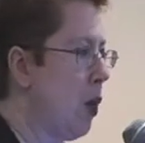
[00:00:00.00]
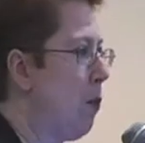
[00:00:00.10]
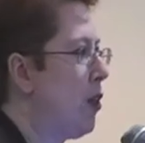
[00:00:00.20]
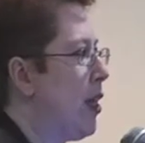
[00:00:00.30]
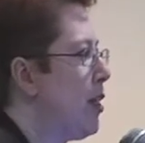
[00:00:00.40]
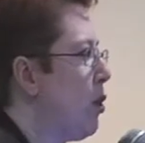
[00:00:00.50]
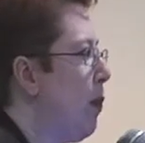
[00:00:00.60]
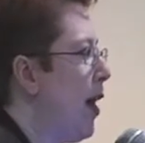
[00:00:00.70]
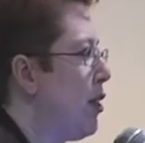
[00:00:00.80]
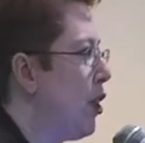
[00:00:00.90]

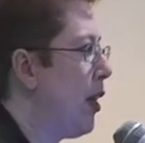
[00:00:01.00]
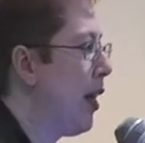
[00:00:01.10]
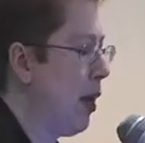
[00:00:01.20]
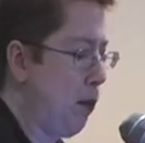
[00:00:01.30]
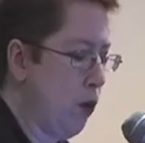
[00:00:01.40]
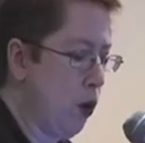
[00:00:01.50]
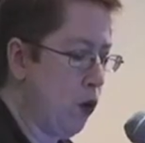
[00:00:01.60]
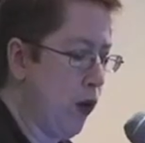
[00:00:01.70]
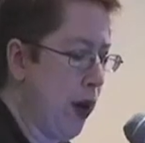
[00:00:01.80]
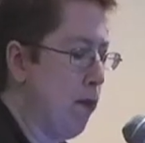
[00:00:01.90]
Participation in a
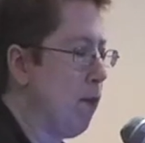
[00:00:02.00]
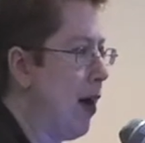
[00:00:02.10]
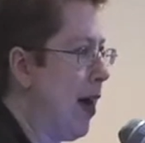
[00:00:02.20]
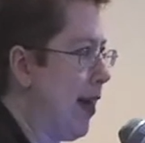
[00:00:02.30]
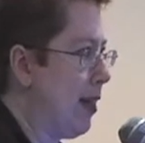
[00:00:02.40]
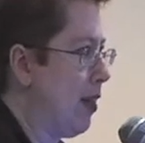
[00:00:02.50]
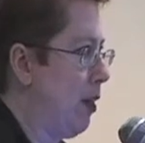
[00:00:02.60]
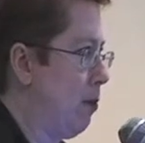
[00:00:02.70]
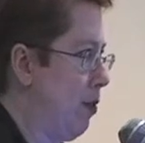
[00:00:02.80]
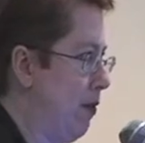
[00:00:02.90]
program might
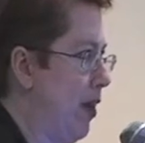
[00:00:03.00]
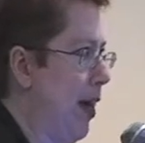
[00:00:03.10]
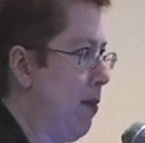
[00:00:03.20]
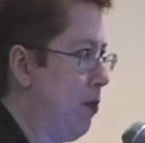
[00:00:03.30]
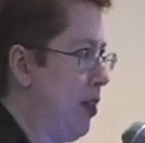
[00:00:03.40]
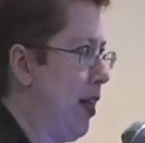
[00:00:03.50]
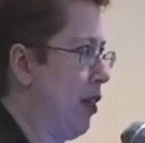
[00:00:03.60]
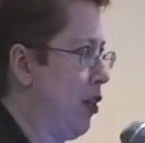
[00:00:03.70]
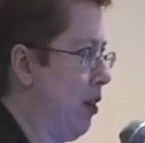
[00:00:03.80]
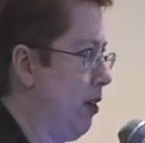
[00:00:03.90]
provide
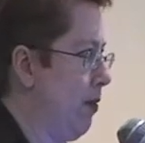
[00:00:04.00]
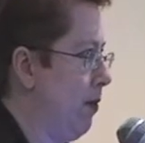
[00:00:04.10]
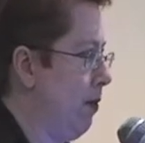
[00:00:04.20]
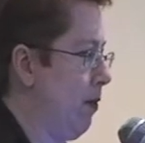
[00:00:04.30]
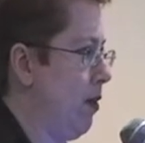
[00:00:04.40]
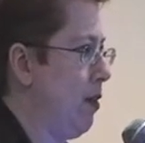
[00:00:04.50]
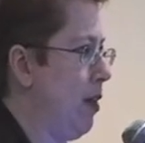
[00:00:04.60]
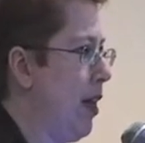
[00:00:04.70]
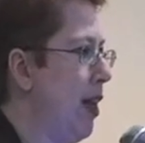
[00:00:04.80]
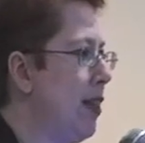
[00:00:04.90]
protection.
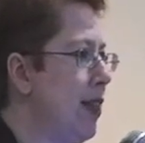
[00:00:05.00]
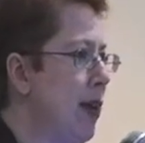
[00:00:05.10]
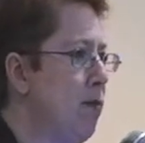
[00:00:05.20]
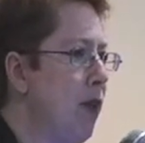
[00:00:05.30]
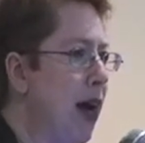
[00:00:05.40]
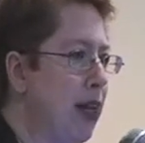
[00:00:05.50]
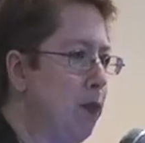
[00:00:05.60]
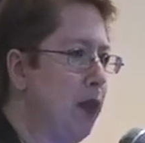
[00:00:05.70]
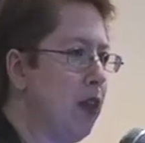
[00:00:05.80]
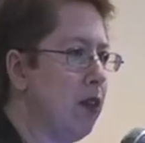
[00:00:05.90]
And I say
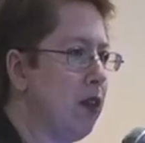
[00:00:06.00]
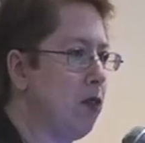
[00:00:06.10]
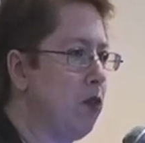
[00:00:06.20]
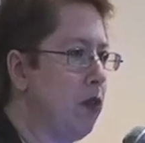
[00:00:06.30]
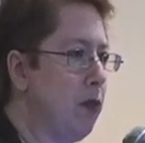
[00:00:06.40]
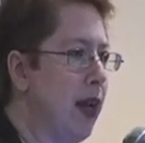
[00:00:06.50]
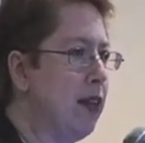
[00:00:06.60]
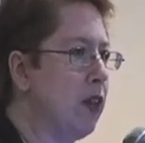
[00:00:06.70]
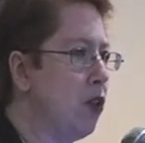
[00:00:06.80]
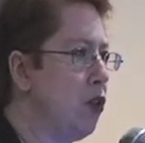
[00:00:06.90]
might because it
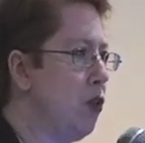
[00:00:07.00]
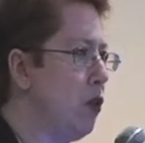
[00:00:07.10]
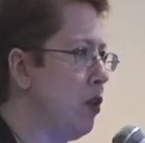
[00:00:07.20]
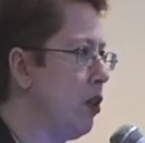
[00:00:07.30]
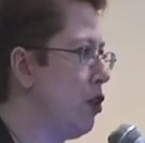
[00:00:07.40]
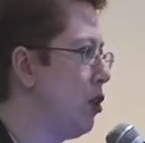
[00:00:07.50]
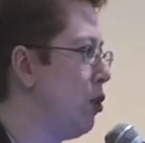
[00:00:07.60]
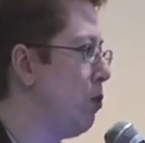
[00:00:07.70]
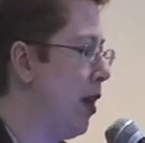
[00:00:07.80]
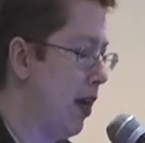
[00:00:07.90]
depends on two
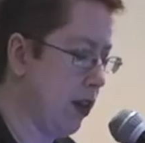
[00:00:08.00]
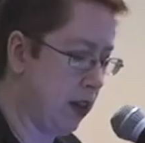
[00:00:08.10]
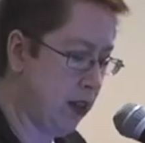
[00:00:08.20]
decisions you make.